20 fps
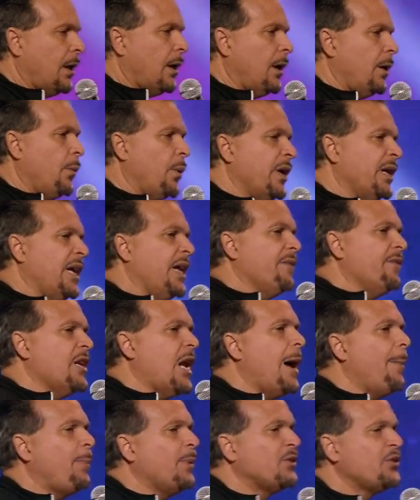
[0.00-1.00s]
We're going to give an
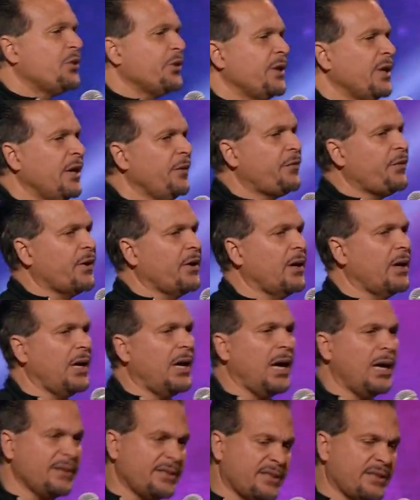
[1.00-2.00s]
opportunity for
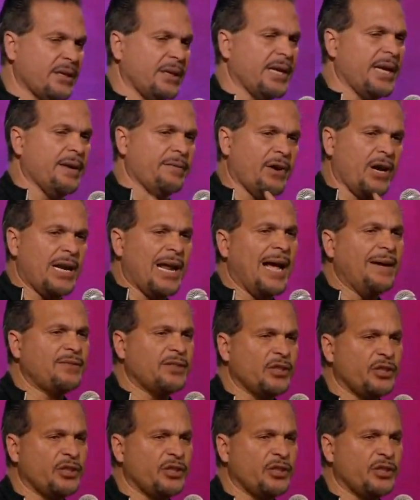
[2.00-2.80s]
us to give our lives to